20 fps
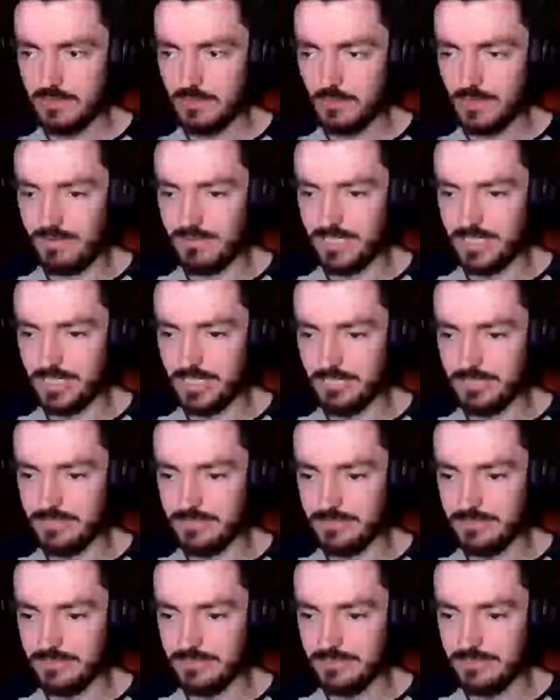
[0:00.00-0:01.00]
What have I done?
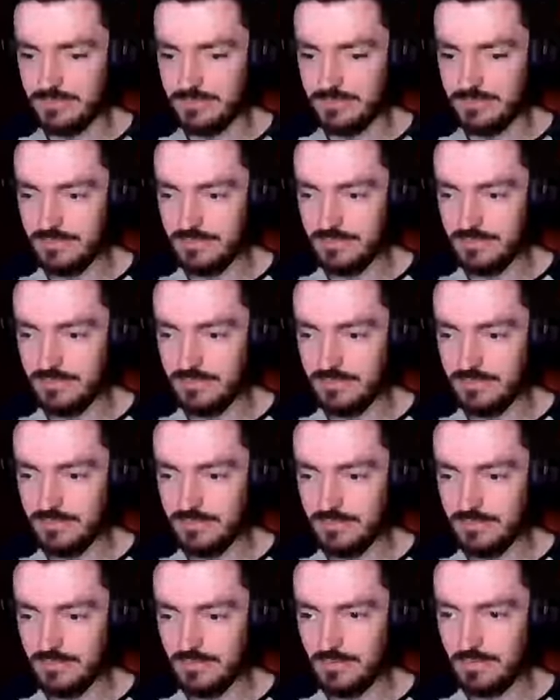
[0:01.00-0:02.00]

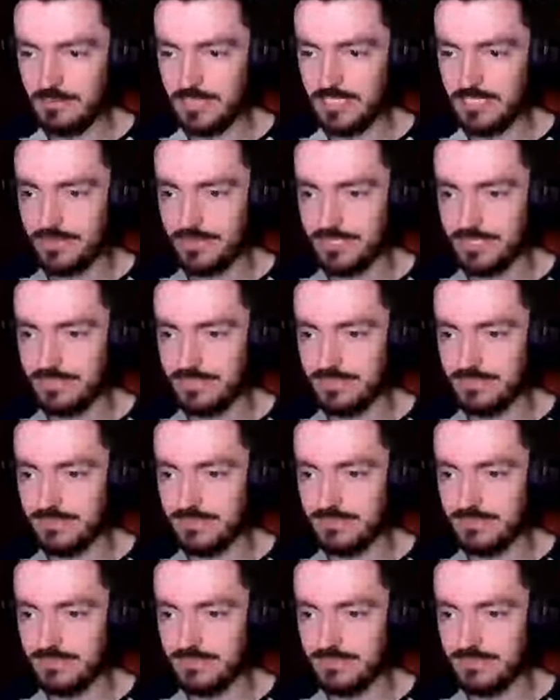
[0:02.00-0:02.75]
What am I doing?